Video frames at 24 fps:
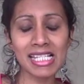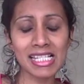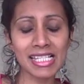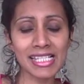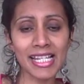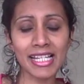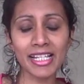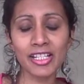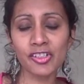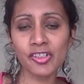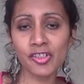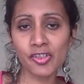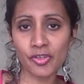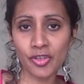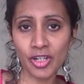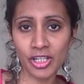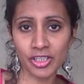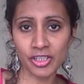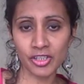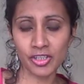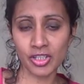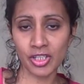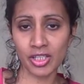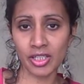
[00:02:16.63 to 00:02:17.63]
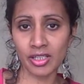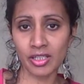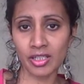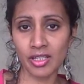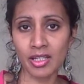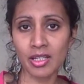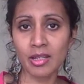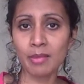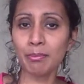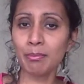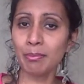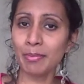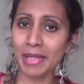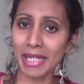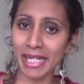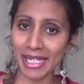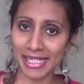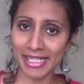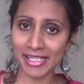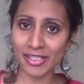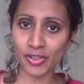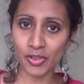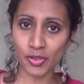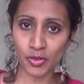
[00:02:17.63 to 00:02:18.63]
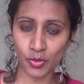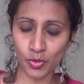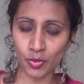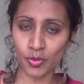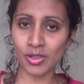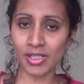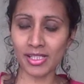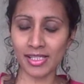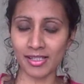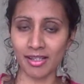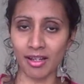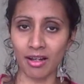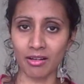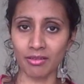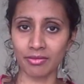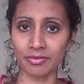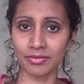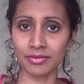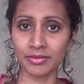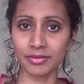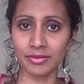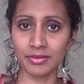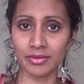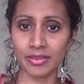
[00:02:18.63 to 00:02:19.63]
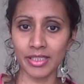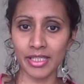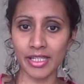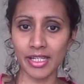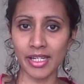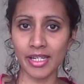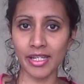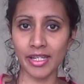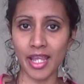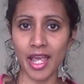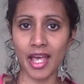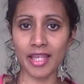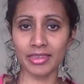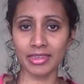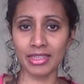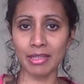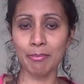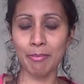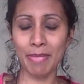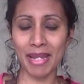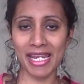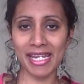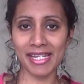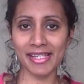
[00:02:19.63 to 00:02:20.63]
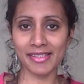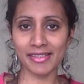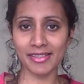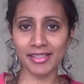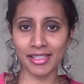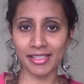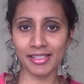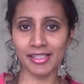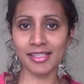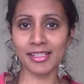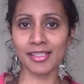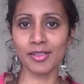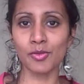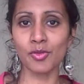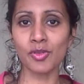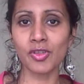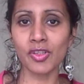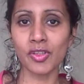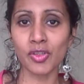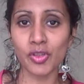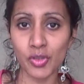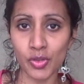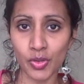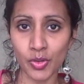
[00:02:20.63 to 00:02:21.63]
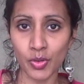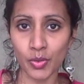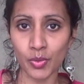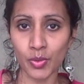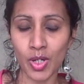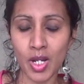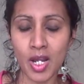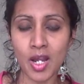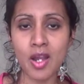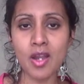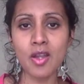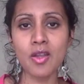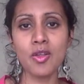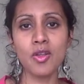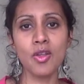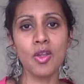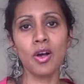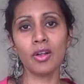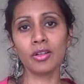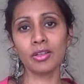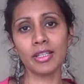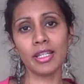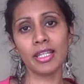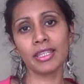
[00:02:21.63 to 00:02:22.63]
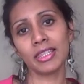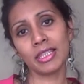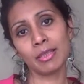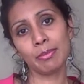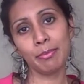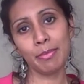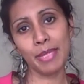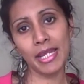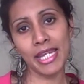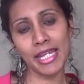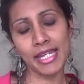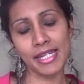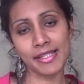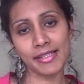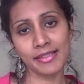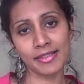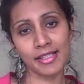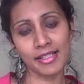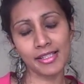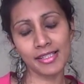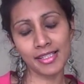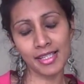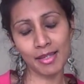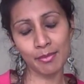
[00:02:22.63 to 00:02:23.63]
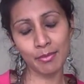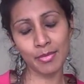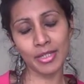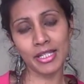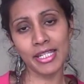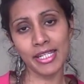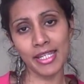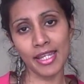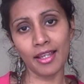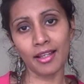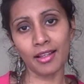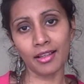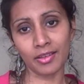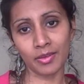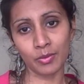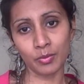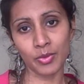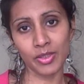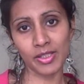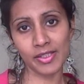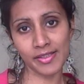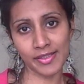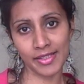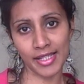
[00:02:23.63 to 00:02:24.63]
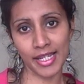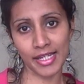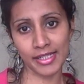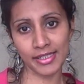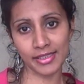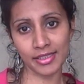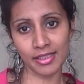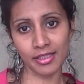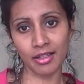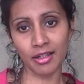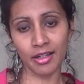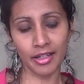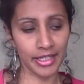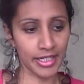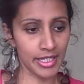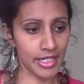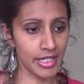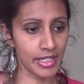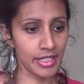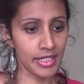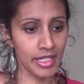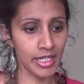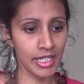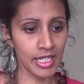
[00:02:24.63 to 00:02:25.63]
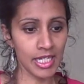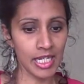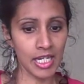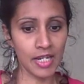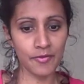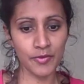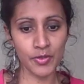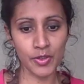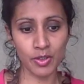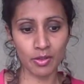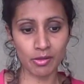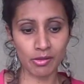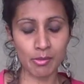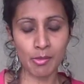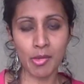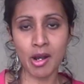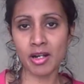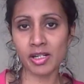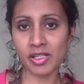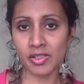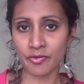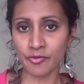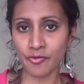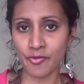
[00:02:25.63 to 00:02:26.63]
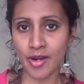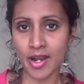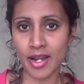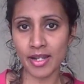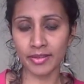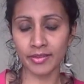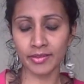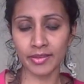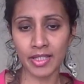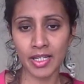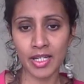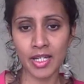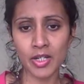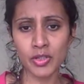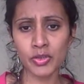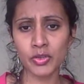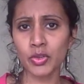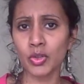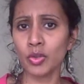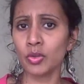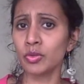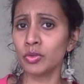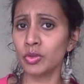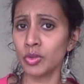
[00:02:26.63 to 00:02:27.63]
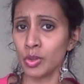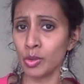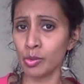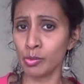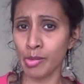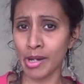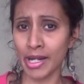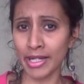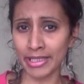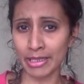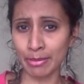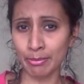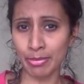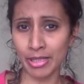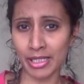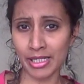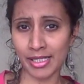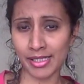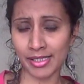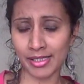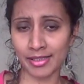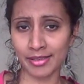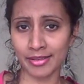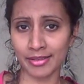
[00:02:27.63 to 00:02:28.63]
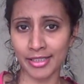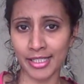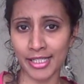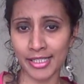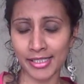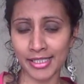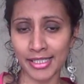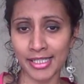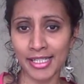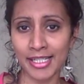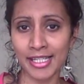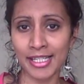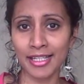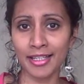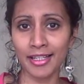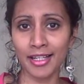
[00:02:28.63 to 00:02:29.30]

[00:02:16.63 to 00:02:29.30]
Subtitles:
Second strategy, pace yourself at the pace that suits you, not at the pace that somebody else would set, i.e. if you're amongst friends, don't go by the person that